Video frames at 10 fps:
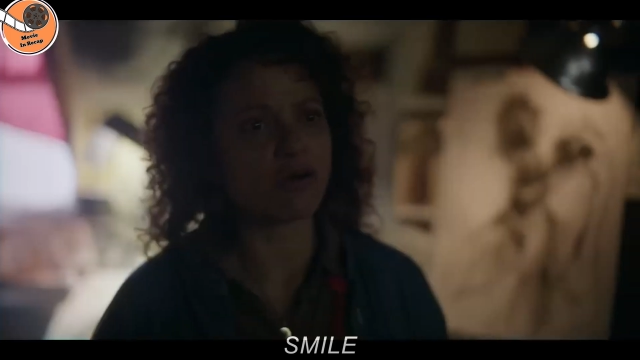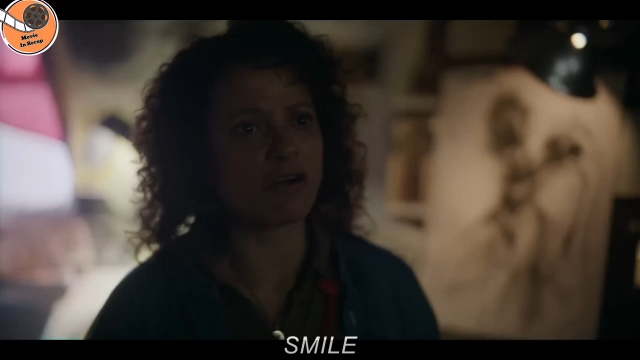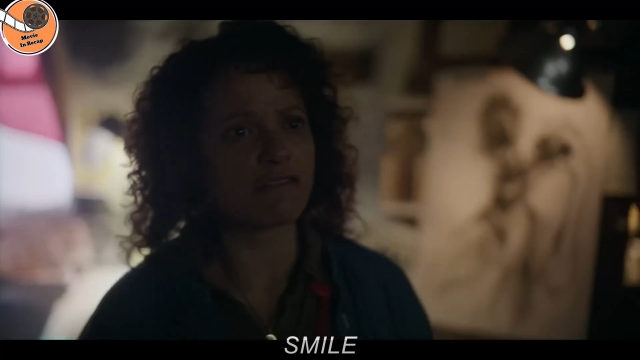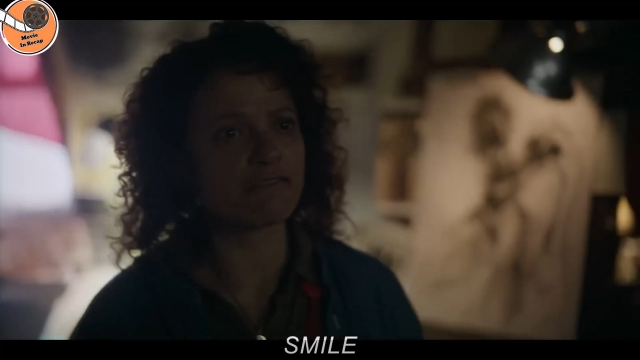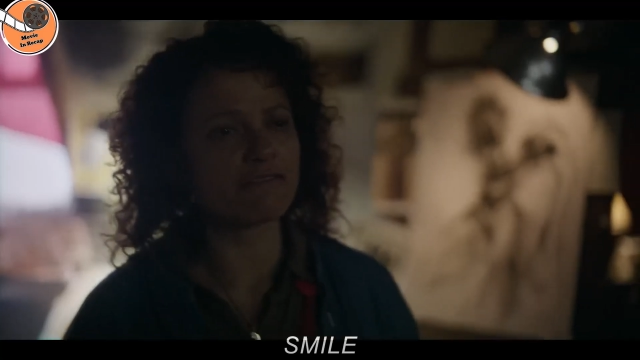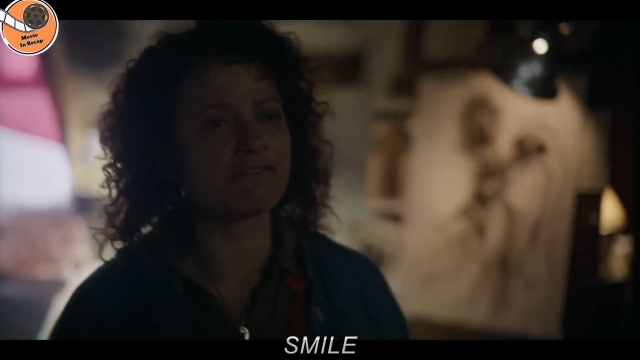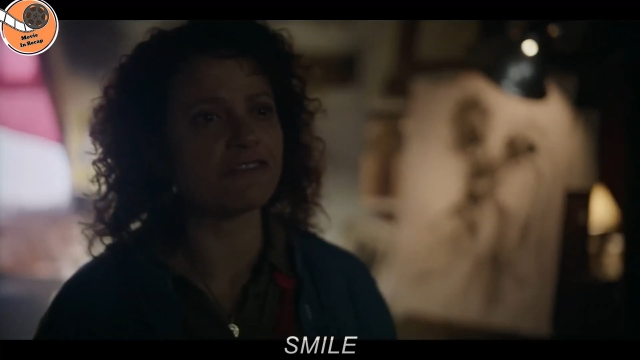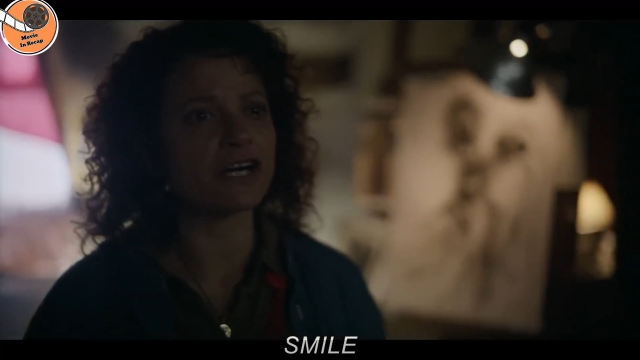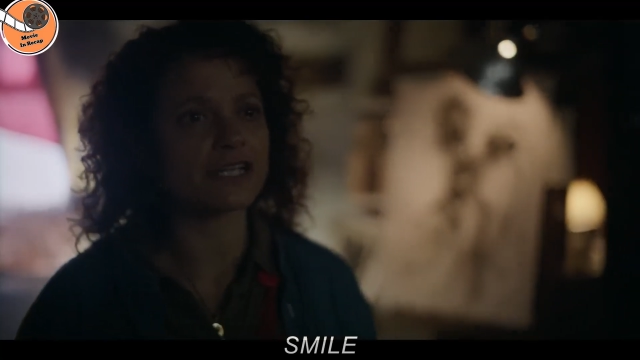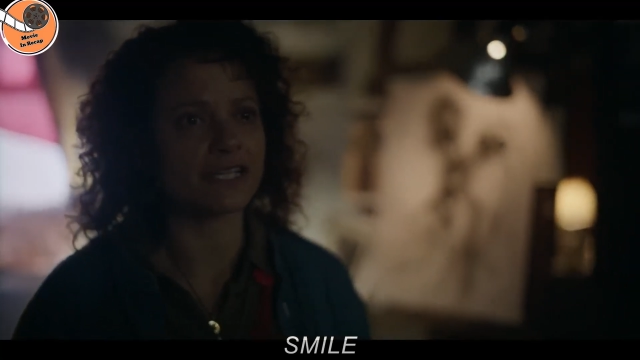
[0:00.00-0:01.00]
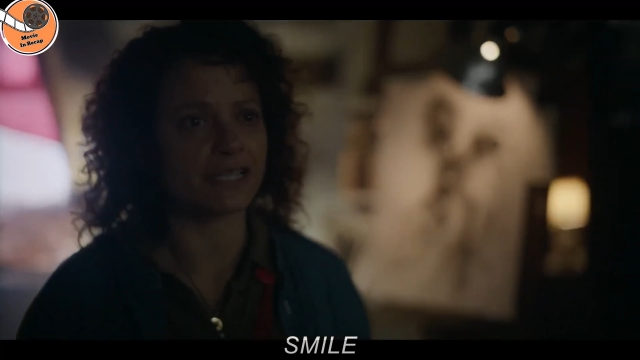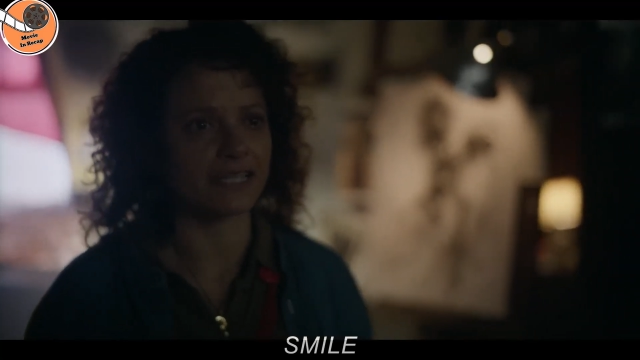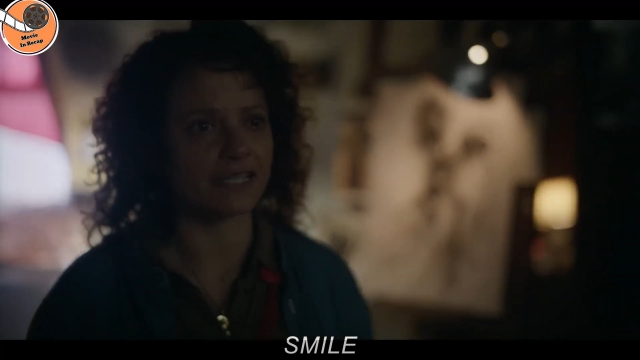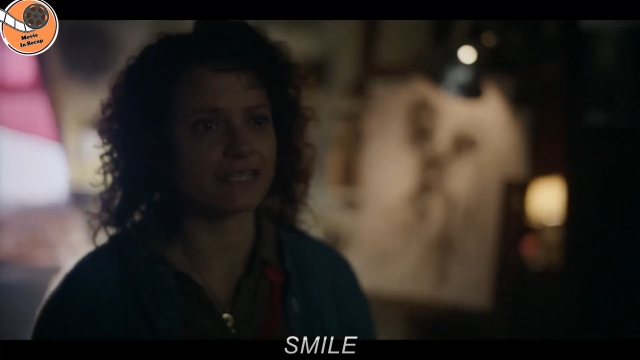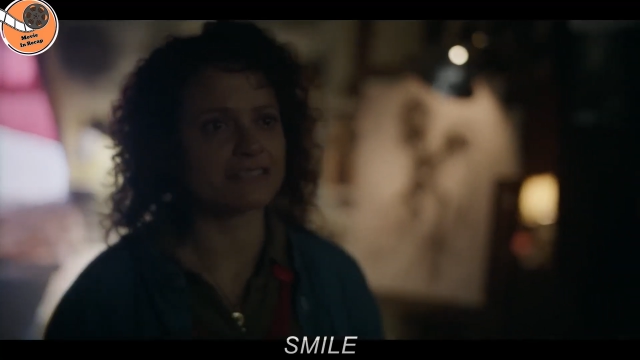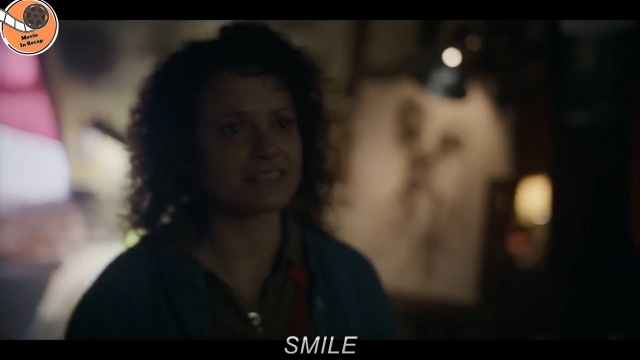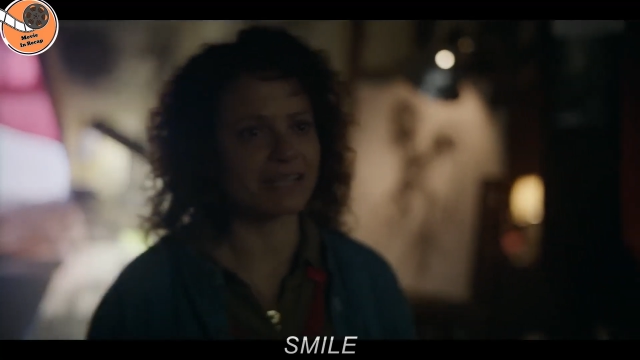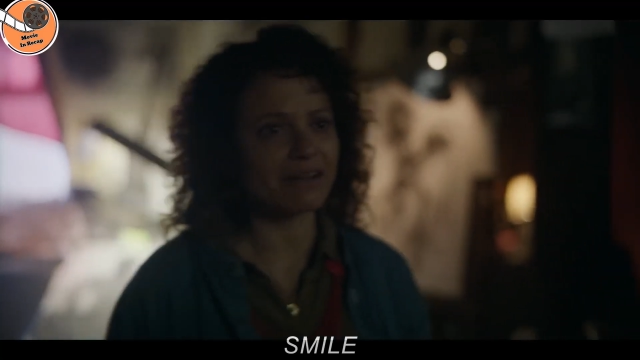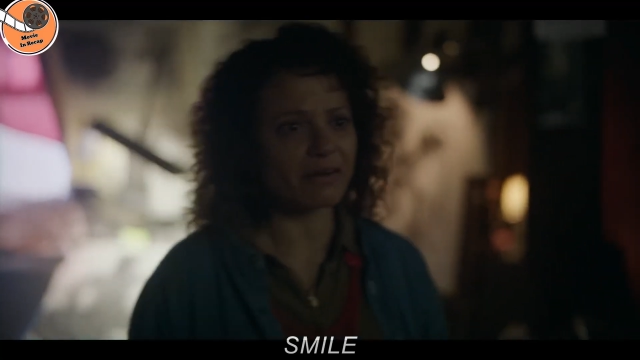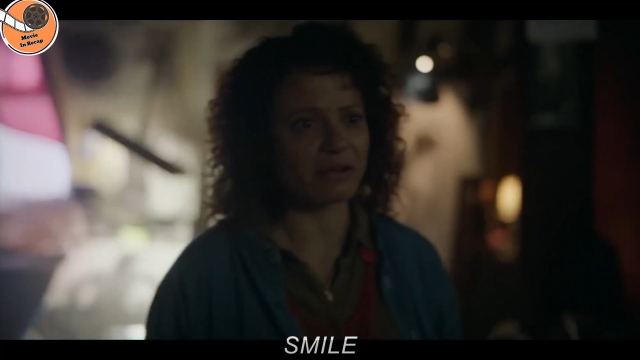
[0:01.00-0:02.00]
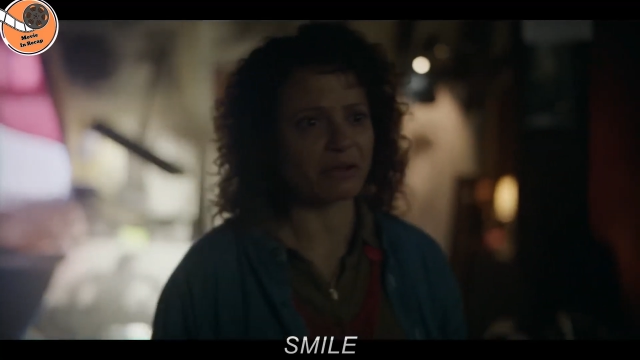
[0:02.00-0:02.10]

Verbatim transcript: of her late husband. So, she